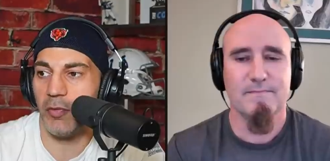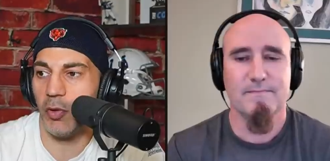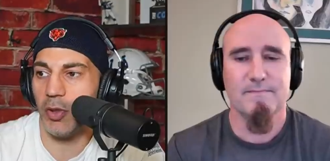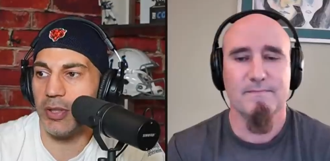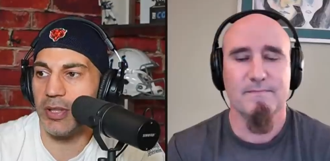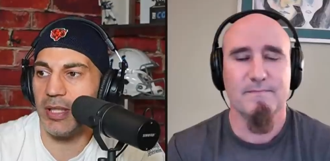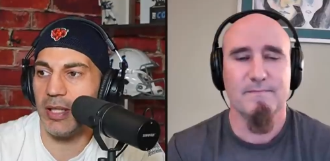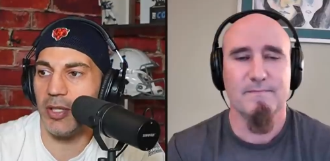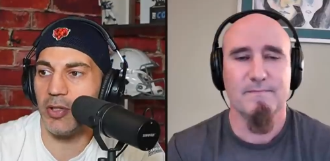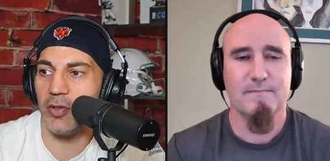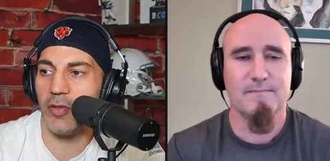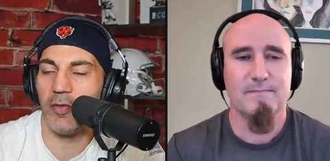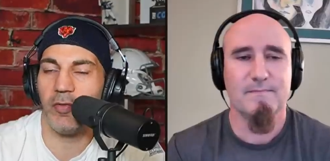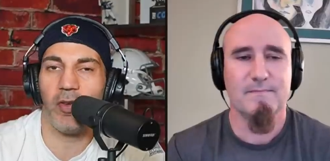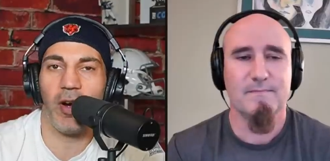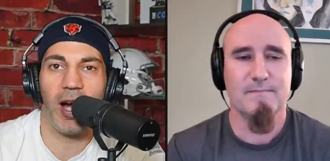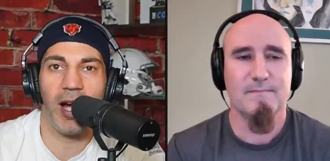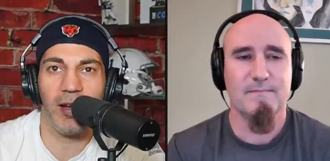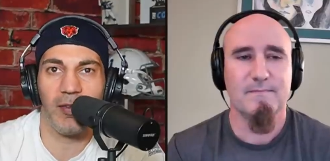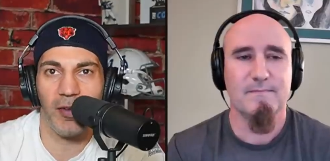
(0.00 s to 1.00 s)
Speaker 1: fourteen oh
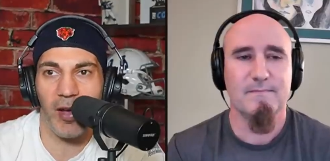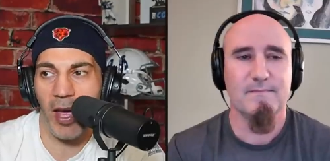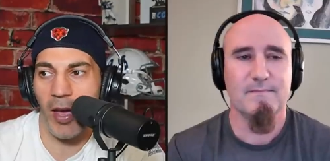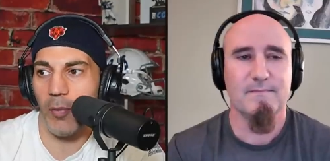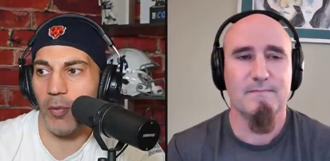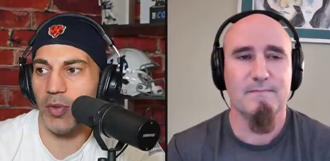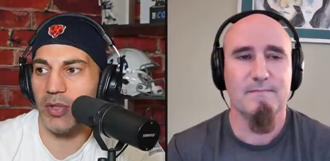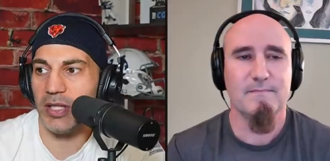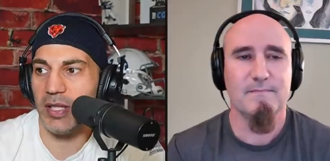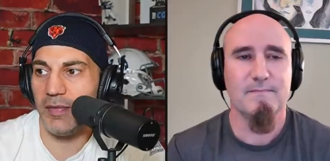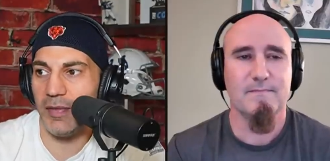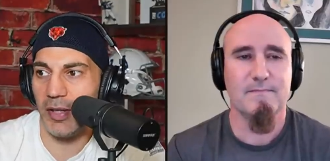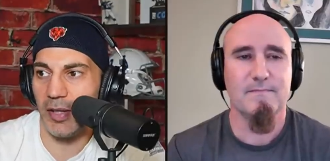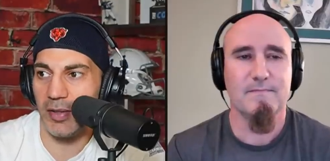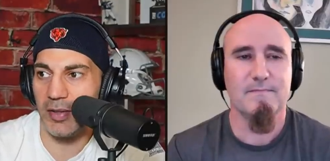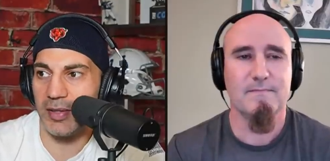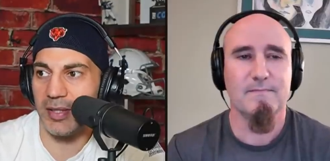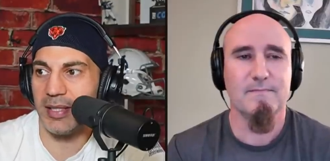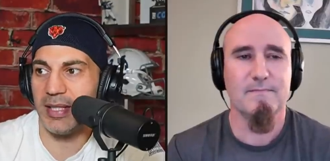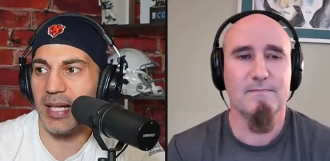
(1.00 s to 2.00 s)
five receiving yards,
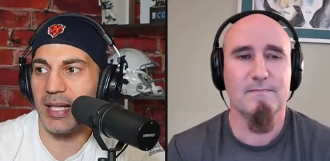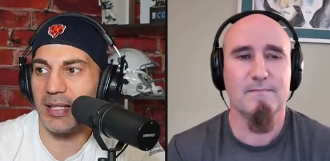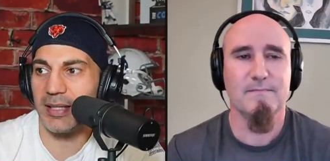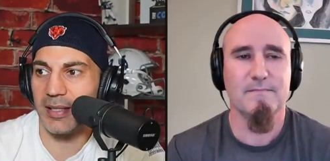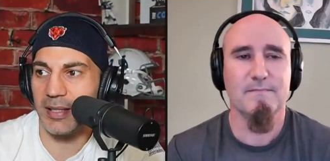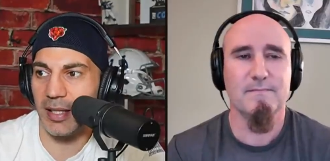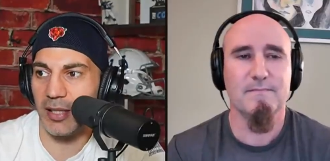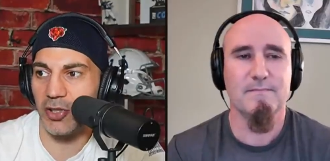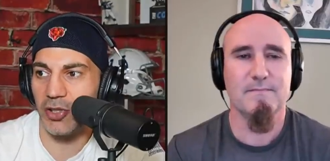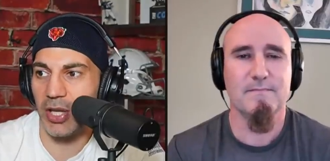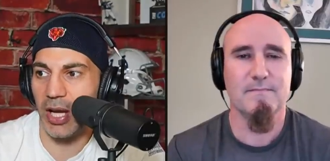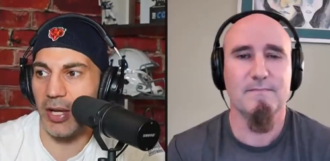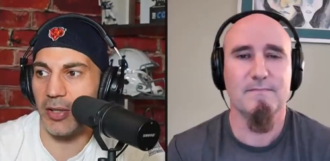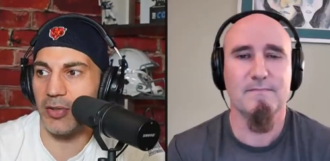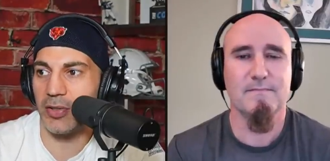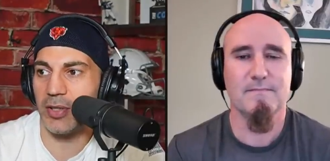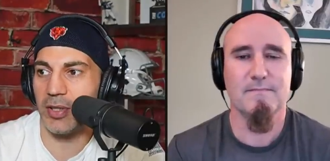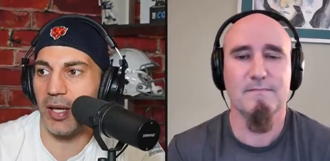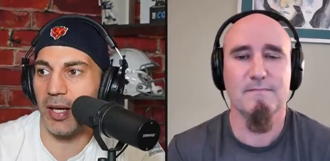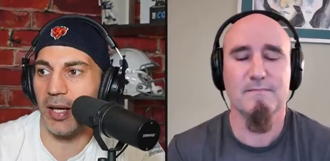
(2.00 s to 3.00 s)
six
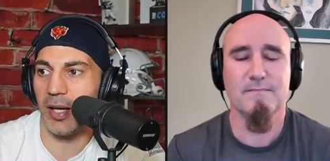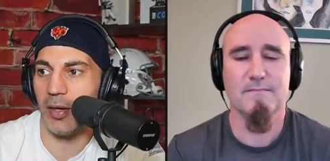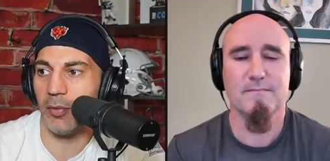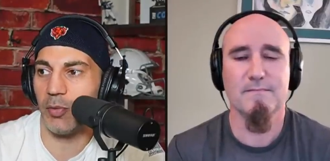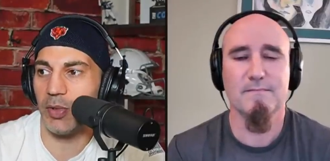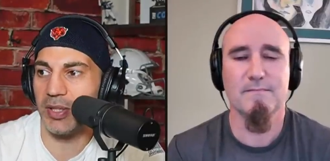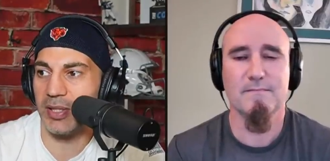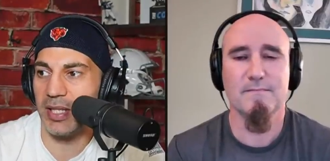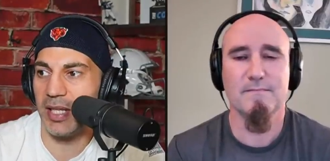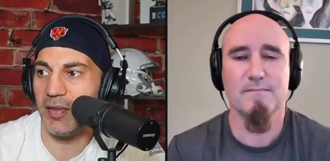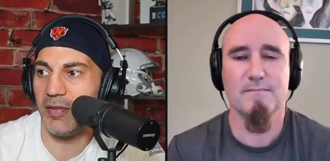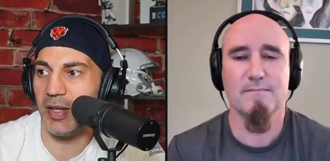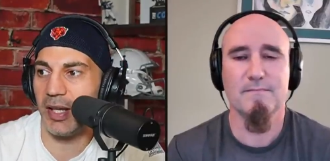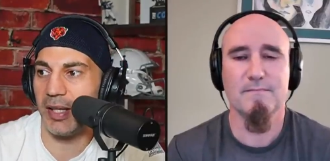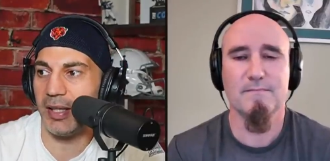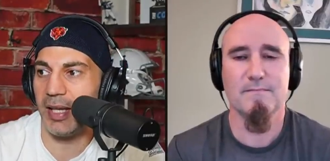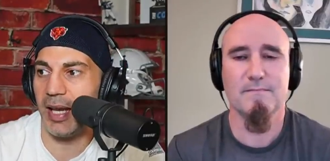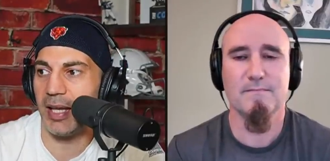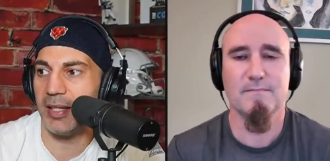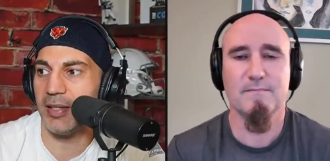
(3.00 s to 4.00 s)
touchdowns uh, receiving, and
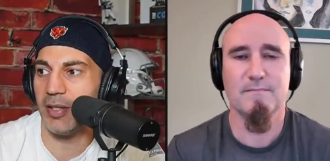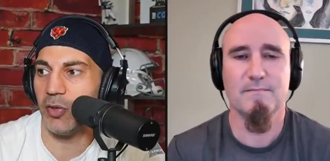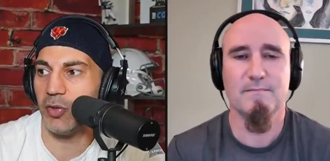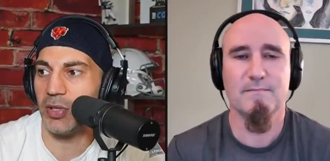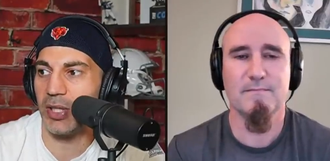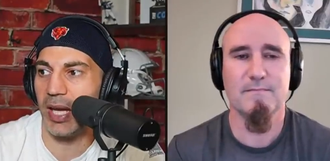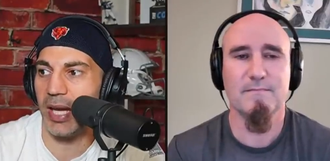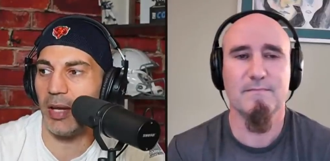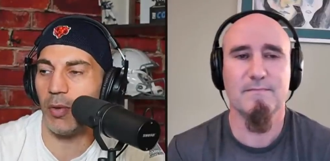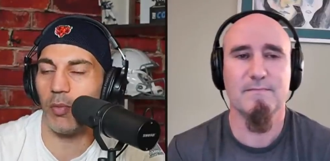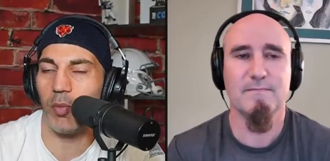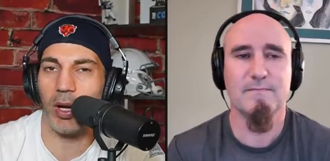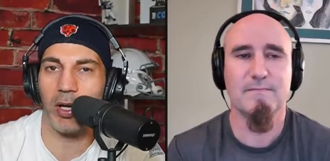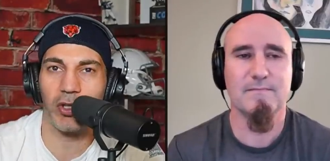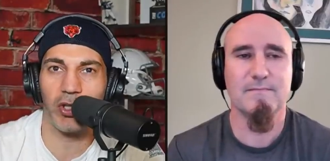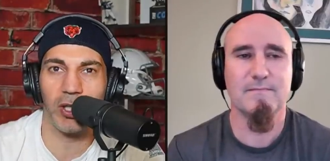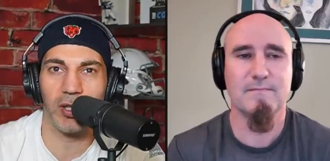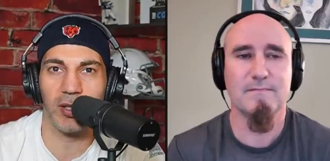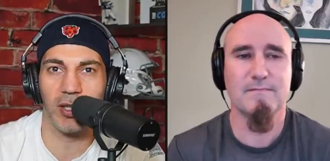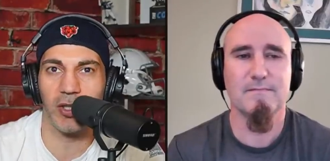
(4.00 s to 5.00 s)
he had those eight
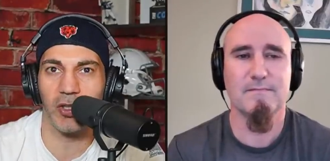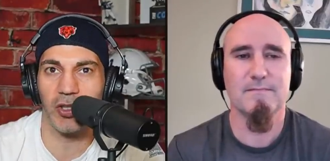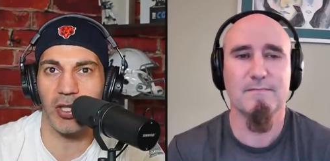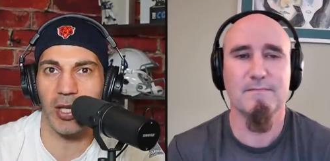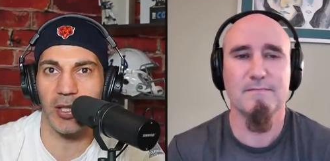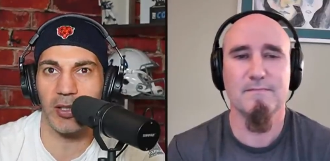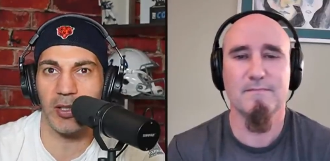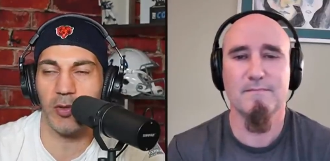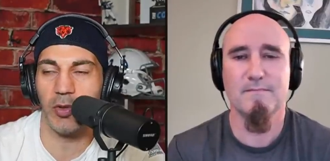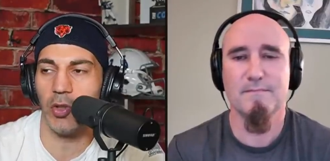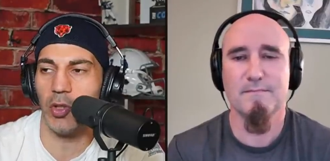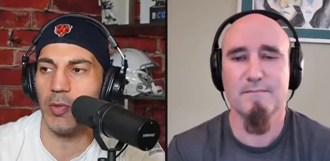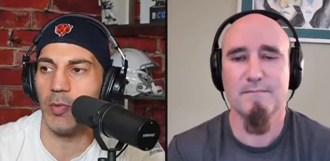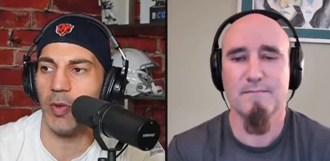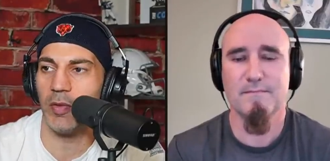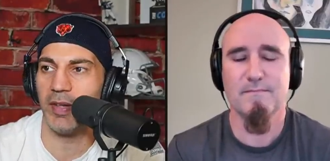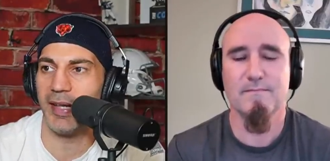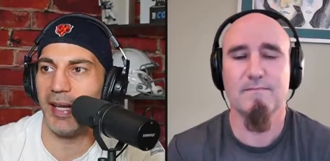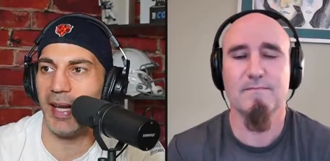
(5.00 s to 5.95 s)
rushing touchdowns. He was used more of a